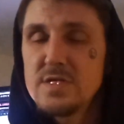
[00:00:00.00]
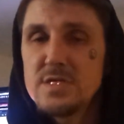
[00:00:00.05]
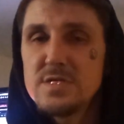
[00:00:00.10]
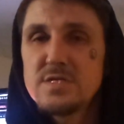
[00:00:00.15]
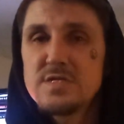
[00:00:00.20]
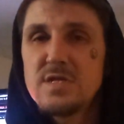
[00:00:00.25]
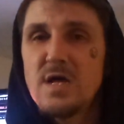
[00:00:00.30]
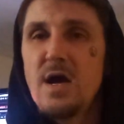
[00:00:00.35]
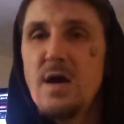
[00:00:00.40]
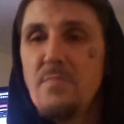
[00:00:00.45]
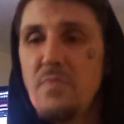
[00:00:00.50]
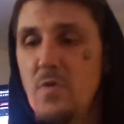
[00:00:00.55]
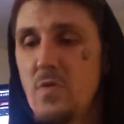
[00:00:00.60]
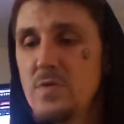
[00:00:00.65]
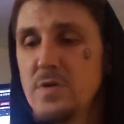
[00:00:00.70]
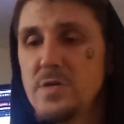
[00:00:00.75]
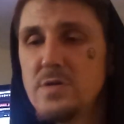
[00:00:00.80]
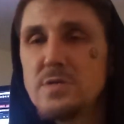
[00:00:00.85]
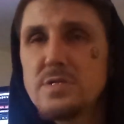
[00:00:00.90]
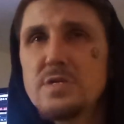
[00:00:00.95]
Is stop
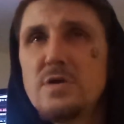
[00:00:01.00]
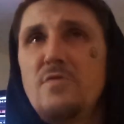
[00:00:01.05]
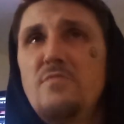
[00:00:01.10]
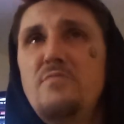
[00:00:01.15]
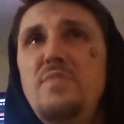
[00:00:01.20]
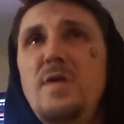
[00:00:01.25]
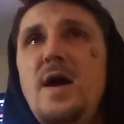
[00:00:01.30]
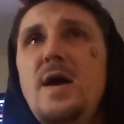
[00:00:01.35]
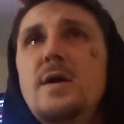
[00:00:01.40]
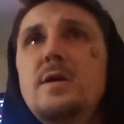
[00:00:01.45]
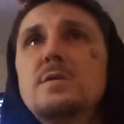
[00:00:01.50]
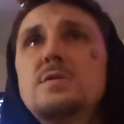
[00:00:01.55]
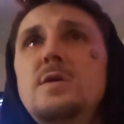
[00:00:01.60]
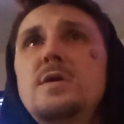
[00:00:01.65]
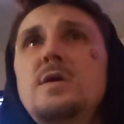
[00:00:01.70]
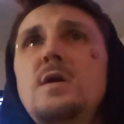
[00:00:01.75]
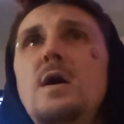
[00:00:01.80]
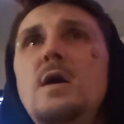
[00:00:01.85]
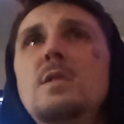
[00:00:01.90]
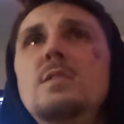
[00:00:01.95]
holding yourself back and
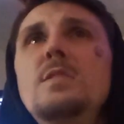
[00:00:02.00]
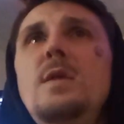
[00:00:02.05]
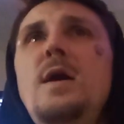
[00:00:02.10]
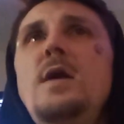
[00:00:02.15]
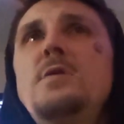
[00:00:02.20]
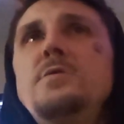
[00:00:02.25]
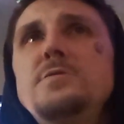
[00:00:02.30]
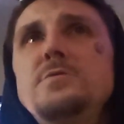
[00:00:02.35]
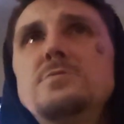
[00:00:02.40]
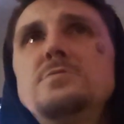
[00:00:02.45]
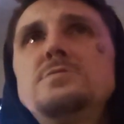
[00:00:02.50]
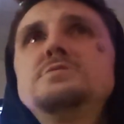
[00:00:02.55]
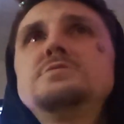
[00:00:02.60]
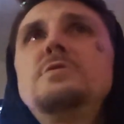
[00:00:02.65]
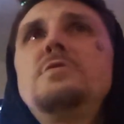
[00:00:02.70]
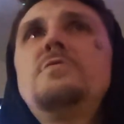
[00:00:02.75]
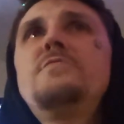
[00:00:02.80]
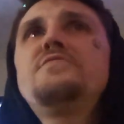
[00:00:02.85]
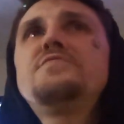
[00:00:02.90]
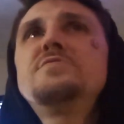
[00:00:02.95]
like allow
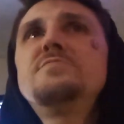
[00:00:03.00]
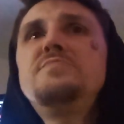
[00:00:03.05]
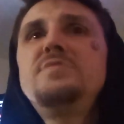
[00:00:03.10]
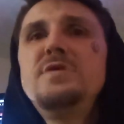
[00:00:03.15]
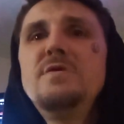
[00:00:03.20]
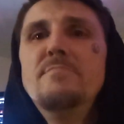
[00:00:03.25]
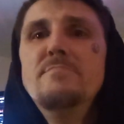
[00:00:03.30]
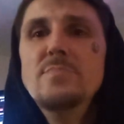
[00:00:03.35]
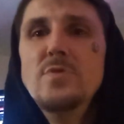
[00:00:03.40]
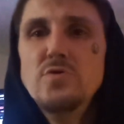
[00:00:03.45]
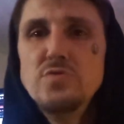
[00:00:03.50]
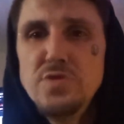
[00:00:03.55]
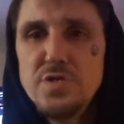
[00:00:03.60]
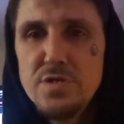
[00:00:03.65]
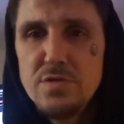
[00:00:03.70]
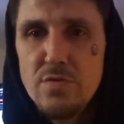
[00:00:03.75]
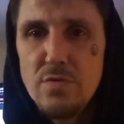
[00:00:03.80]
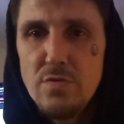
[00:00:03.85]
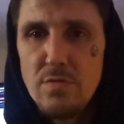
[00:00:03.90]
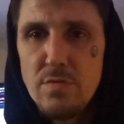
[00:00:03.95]
yourself to be
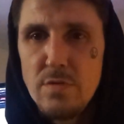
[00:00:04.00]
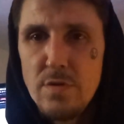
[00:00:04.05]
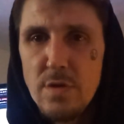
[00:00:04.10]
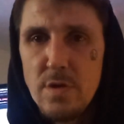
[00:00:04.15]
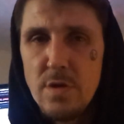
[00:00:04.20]
emotional.